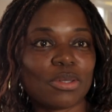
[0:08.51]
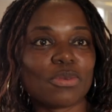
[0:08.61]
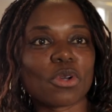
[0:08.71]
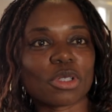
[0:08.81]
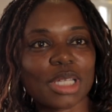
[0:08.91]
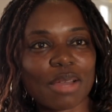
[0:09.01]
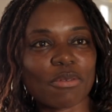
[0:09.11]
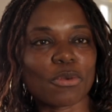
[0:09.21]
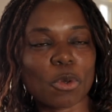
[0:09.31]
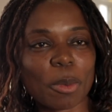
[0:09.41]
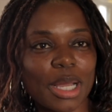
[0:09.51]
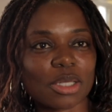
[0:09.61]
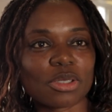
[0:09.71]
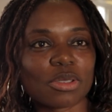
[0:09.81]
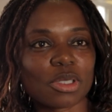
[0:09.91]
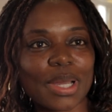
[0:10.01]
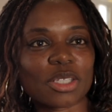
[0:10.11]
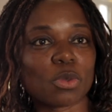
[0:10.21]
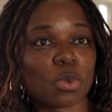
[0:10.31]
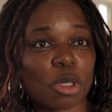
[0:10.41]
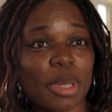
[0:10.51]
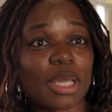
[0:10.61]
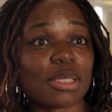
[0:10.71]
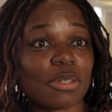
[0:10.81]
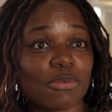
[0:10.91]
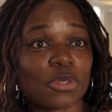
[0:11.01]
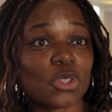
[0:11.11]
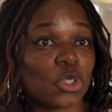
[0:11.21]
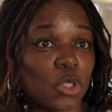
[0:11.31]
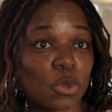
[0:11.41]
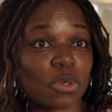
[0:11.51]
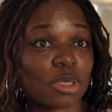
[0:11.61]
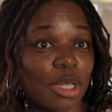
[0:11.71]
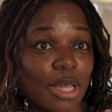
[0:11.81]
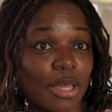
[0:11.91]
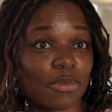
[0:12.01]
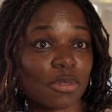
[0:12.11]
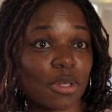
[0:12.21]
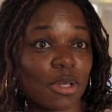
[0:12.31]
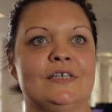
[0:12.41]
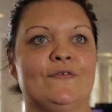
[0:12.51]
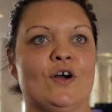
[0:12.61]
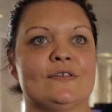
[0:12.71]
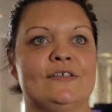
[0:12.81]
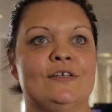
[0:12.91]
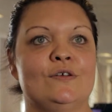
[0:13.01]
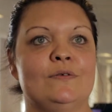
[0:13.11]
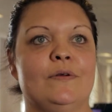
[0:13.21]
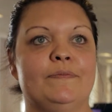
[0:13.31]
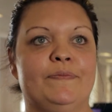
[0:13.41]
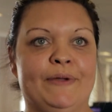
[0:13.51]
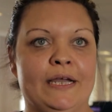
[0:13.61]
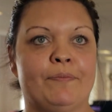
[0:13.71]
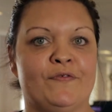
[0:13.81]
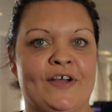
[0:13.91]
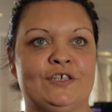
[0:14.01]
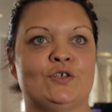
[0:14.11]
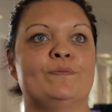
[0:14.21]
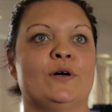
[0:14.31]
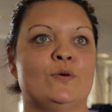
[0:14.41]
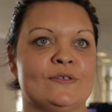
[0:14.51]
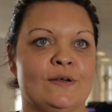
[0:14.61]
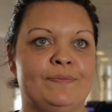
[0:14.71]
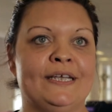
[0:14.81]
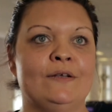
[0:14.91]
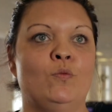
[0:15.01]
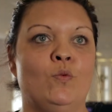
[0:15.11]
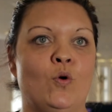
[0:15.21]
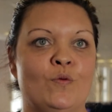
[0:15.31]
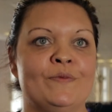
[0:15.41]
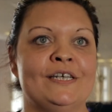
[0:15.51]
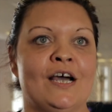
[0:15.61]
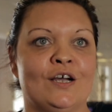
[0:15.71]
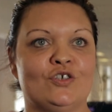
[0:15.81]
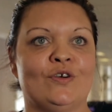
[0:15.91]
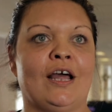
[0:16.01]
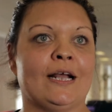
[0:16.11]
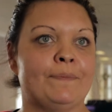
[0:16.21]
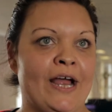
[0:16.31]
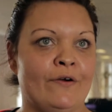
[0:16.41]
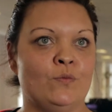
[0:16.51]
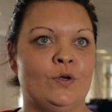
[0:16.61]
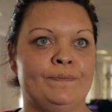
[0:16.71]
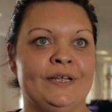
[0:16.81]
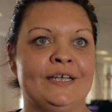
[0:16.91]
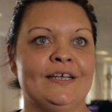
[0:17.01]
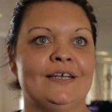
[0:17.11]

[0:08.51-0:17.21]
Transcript: You've got to have a real passion to actually want to make a difference to children's lives. You've got to be a professional but also be warm and nurturing like a parent would be.